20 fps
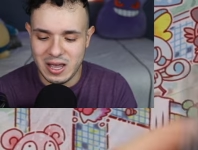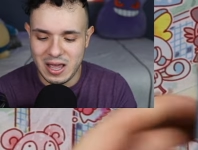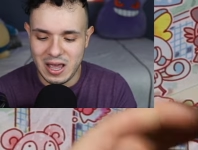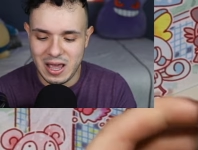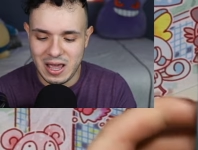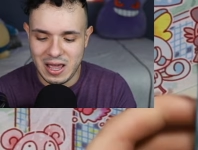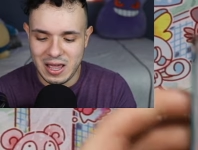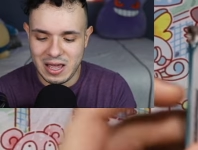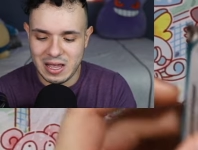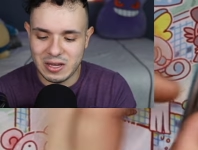
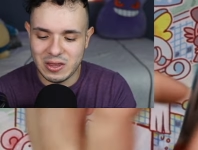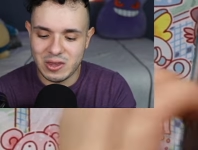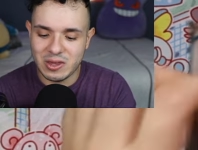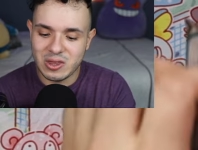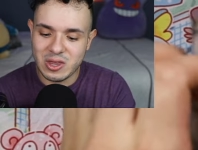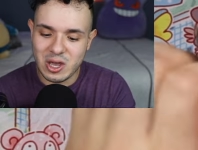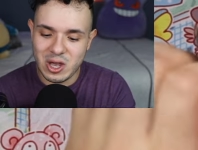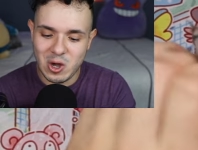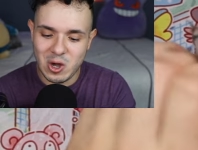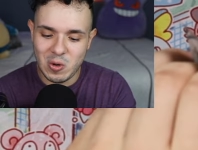And
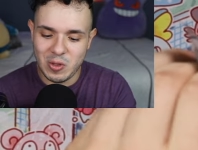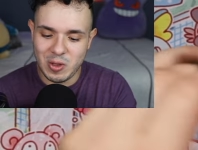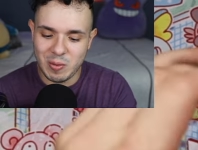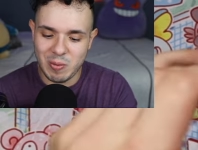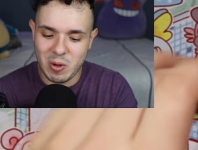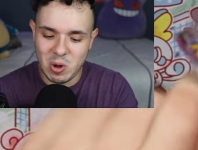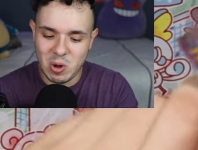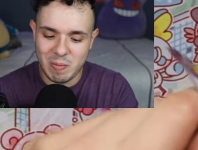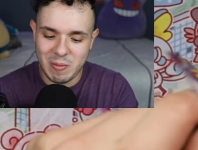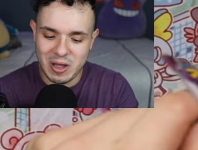though the
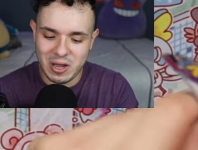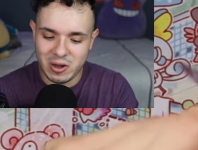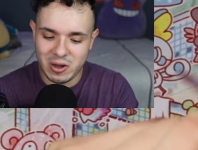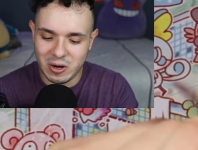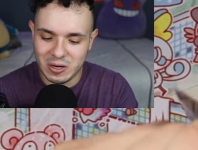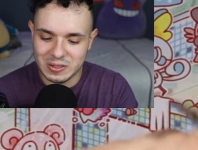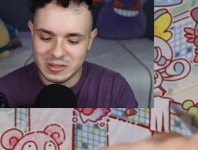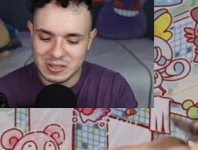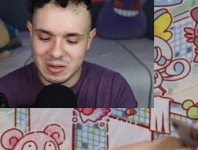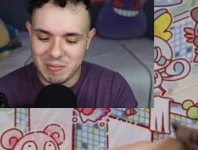Pokemon
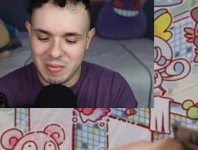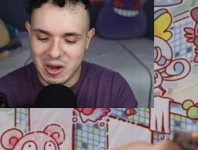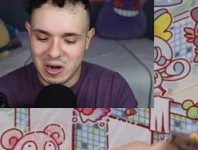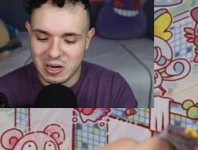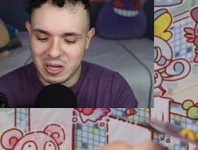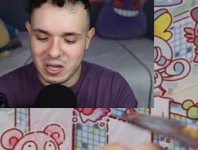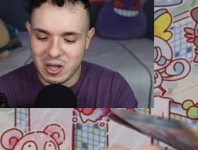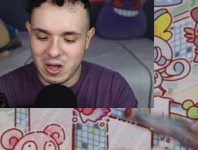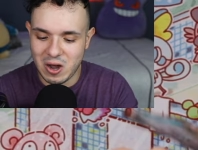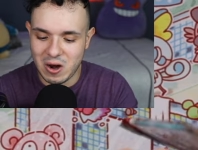cards in
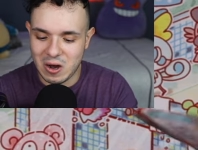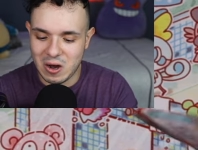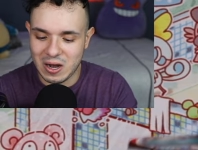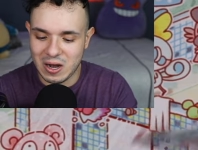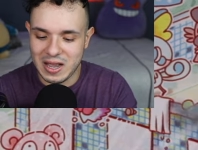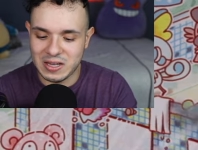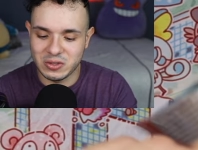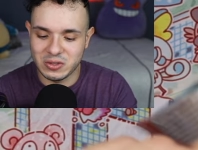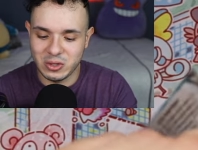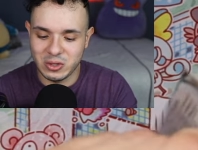America aren't
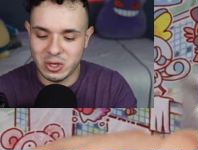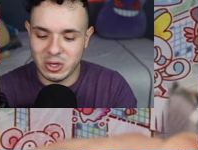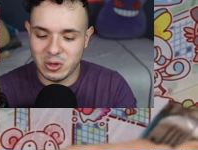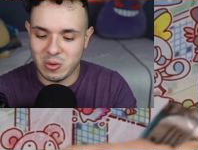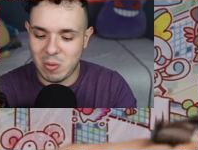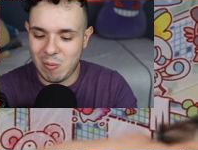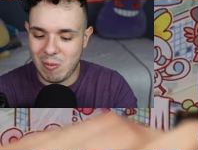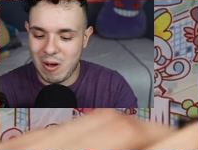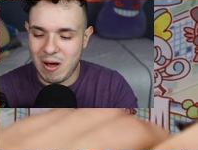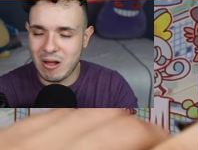as good
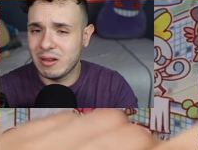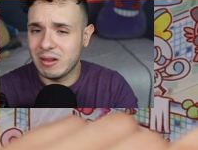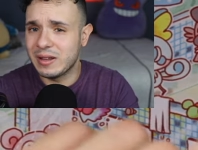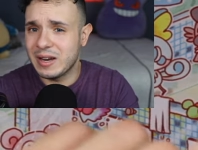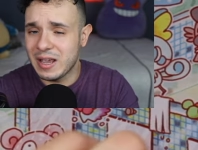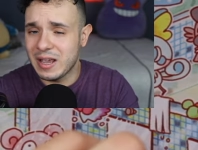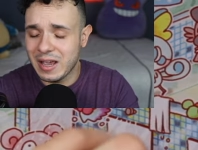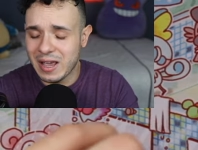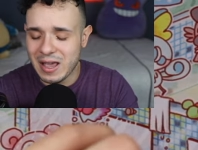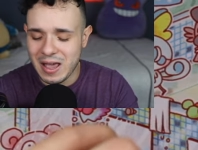
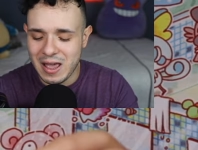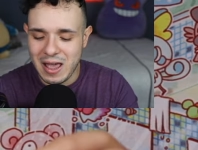quality